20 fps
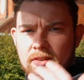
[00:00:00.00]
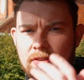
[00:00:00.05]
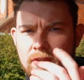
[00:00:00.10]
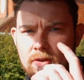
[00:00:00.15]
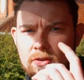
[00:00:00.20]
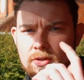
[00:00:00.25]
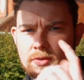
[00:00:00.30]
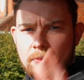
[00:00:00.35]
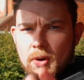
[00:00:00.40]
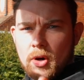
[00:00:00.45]

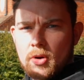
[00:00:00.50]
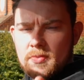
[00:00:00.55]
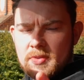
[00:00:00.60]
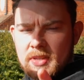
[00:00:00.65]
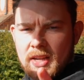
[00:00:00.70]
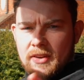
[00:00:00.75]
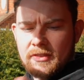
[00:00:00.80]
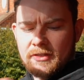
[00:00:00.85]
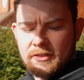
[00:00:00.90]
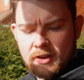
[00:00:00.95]
Those bulbs
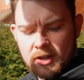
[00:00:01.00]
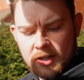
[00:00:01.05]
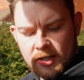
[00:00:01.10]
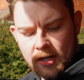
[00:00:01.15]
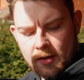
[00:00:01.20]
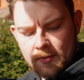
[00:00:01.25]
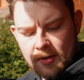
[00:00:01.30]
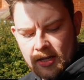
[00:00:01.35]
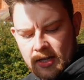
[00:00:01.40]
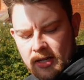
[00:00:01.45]
have finally
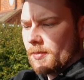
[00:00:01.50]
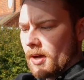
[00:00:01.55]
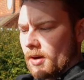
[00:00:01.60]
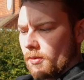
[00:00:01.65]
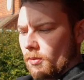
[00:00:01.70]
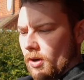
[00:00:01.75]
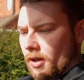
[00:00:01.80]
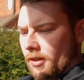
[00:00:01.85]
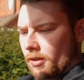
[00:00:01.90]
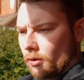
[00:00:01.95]
come in, but
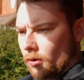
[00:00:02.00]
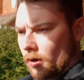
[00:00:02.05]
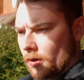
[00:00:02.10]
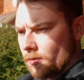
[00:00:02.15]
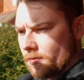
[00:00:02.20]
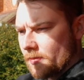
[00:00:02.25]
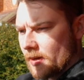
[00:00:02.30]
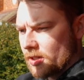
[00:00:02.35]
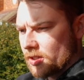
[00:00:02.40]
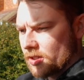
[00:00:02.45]
what I thought I
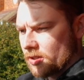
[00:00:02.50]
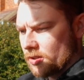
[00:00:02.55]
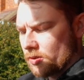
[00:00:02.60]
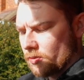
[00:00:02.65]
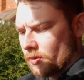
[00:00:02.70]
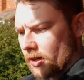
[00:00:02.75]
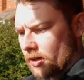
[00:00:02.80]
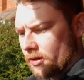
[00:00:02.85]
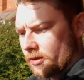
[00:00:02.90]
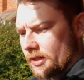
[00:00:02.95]
would mention as
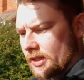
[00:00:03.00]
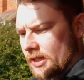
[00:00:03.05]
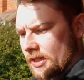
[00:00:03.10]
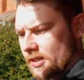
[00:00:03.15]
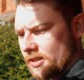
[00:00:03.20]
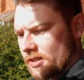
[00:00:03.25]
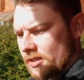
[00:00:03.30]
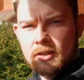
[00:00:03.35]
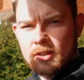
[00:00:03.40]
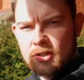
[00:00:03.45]
well
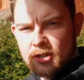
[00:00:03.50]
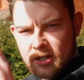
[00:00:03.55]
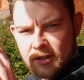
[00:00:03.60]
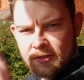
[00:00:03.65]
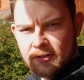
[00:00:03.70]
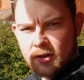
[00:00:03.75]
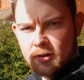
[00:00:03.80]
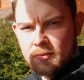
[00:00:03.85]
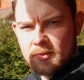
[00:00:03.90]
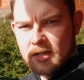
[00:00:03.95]
is the
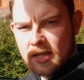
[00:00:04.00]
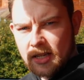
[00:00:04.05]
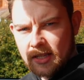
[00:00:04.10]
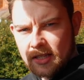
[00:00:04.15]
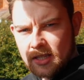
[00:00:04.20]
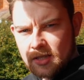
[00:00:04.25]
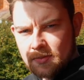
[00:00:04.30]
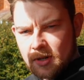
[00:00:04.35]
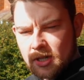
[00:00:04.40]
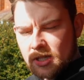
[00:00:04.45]
shift knob sitting
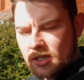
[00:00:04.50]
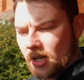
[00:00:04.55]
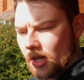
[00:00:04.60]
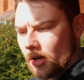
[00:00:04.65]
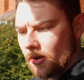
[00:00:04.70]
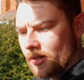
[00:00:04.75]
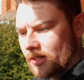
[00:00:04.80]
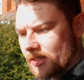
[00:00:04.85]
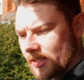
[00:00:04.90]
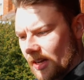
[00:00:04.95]
this much
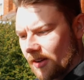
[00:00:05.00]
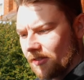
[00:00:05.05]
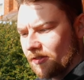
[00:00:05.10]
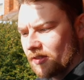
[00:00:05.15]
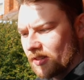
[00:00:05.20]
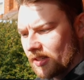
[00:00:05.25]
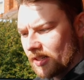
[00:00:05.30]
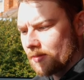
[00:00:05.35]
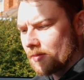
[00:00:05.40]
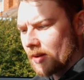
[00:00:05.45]
lower
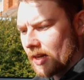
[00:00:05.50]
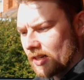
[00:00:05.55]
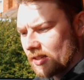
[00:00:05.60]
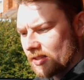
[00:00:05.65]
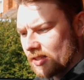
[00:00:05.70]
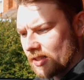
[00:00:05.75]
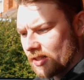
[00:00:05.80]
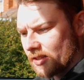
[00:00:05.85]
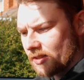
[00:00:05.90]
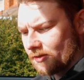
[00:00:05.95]
definitely
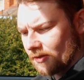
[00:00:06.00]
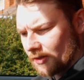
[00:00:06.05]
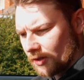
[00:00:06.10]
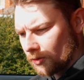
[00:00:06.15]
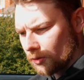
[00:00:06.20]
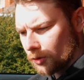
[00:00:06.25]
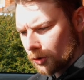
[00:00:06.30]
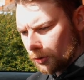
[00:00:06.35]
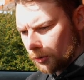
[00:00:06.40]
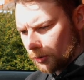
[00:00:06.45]
makes it
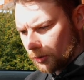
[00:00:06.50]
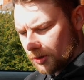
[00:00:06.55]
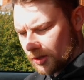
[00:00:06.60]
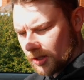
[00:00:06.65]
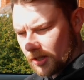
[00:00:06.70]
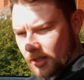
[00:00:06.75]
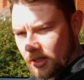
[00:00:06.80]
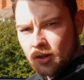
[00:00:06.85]
feel shorter.